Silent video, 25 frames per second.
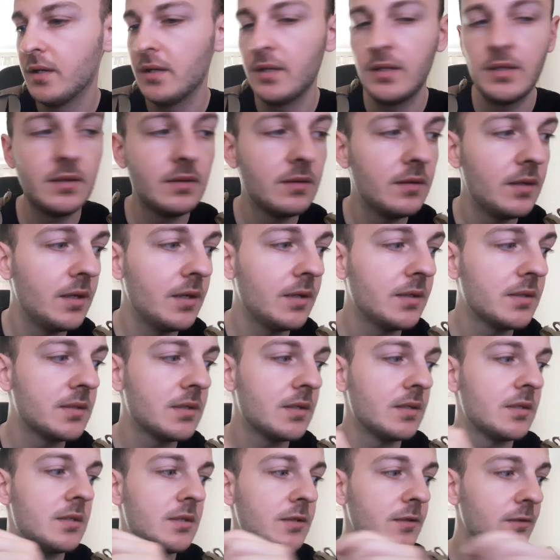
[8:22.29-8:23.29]
It takes
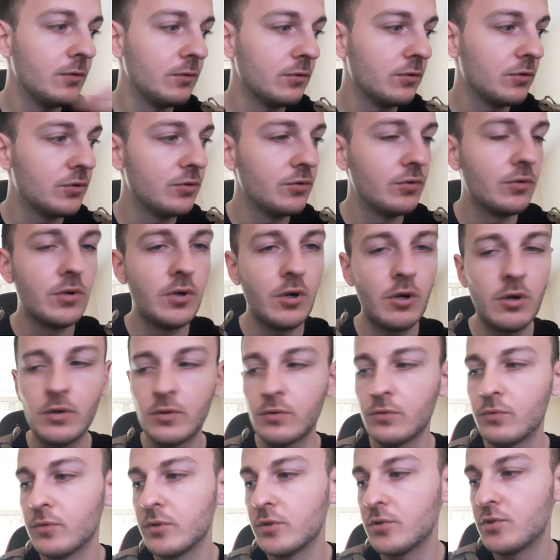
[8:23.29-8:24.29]
CO2
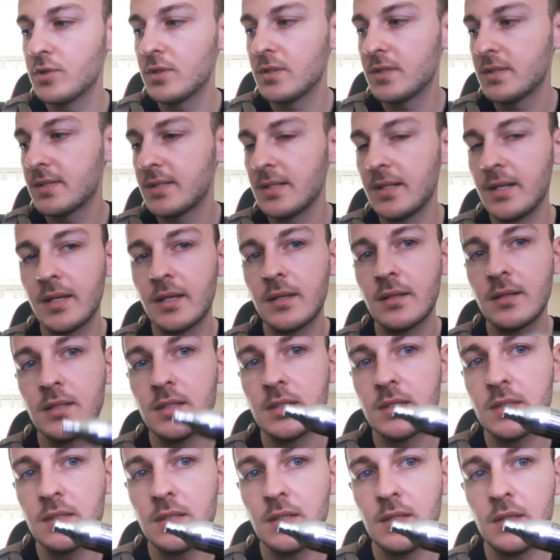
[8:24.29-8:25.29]
cartridges, like I
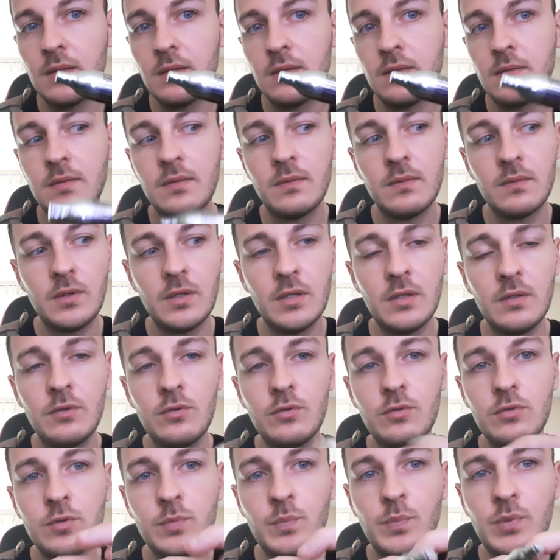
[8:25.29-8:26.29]
said. You can
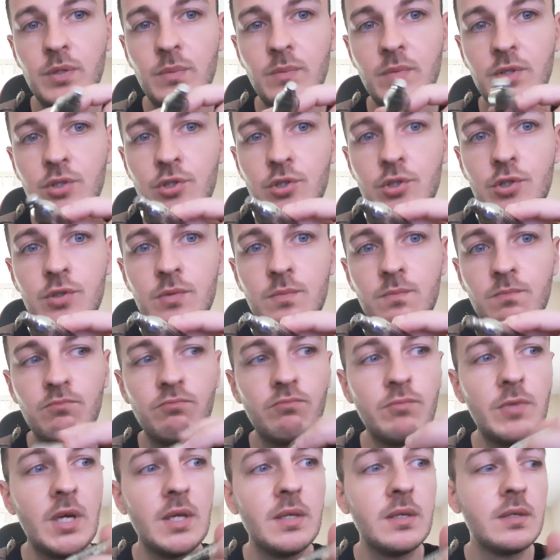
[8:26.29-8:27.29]
use pretty much
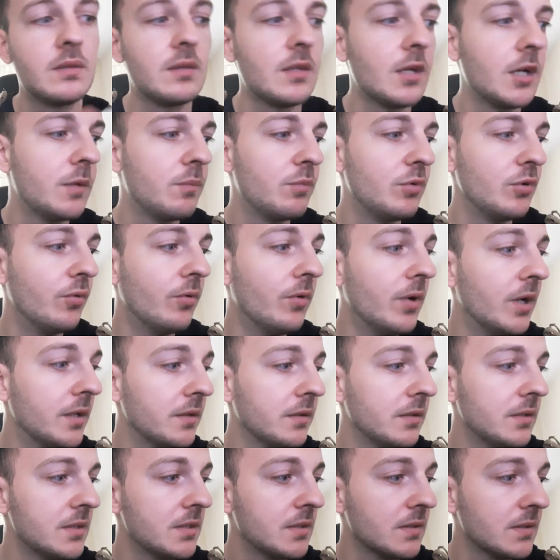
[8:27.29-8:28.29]
any type you
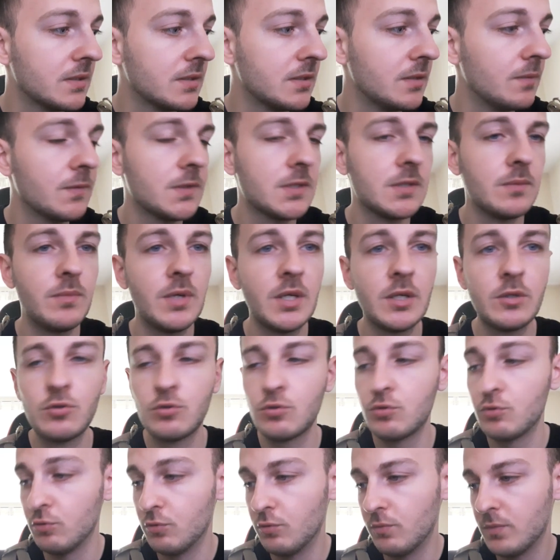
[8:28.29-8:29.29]
want, doesn't seem to make
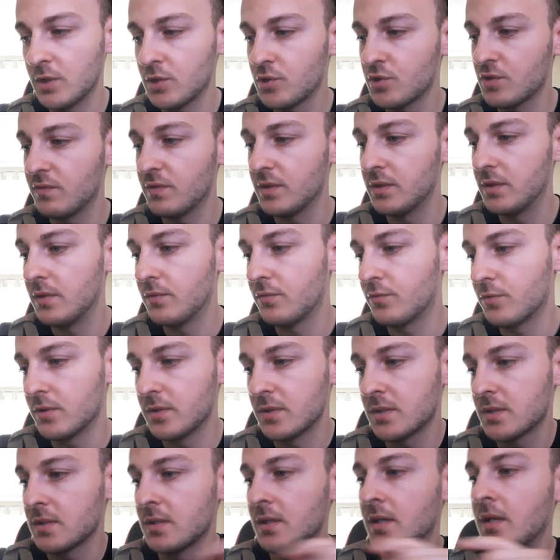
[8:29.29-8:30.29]
too much of a
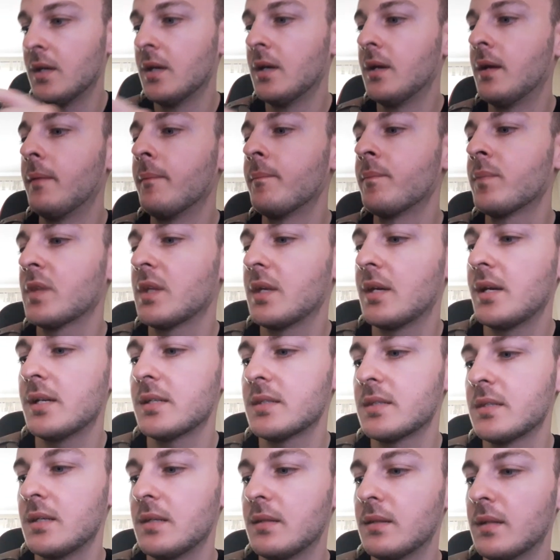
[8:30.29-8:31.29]
difference. It
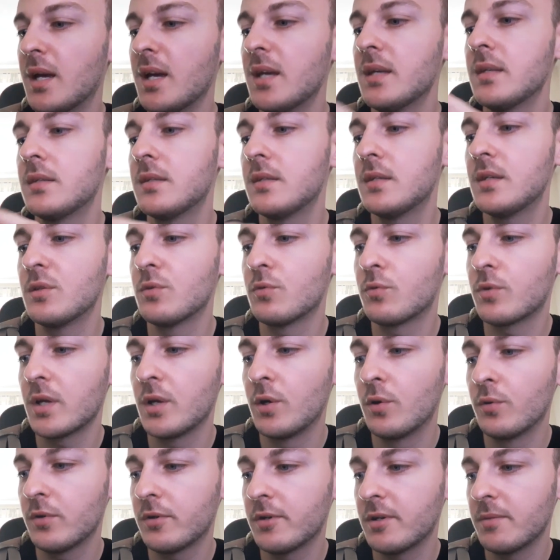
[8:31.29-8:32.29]
has a 19
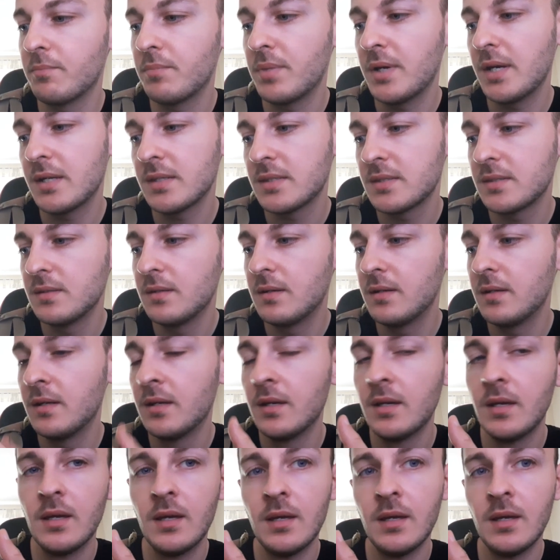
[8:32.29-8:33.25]
round capacity.